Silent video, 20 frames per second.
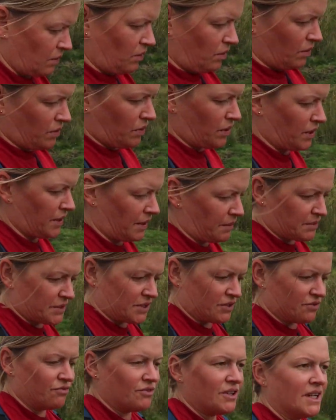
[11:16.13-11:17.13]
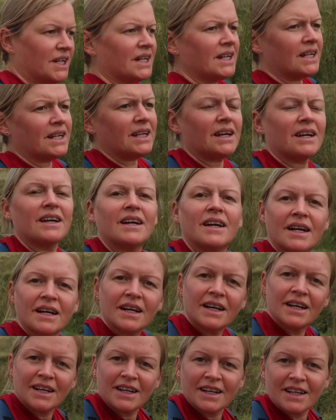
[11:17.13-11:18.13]
Wow, that was a really
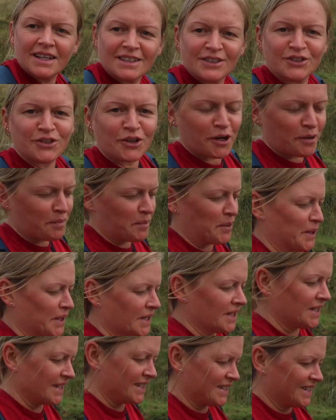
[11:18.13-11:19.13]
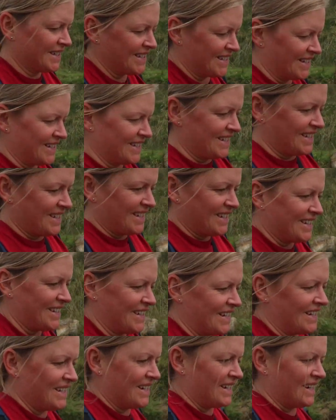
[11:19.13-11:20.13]
enjoyable
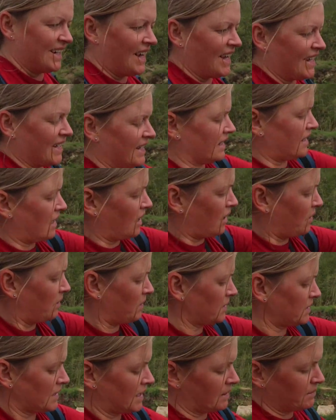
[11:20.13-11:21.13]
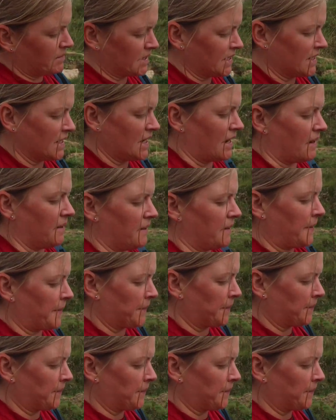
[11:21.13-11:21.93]
hike. What time is it now?